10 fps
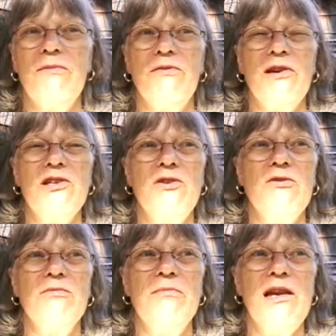If I
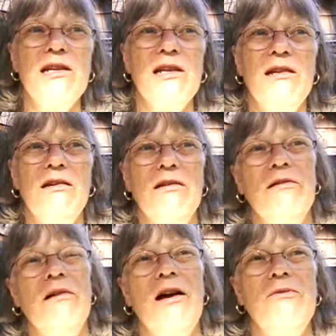don't make it,
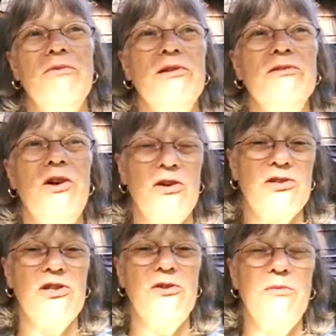I will talk
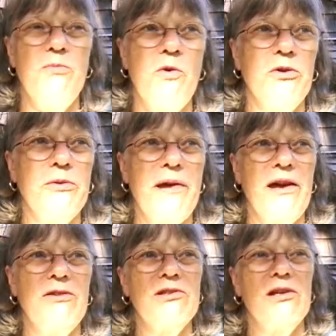to you more
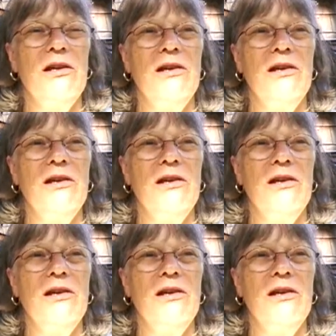about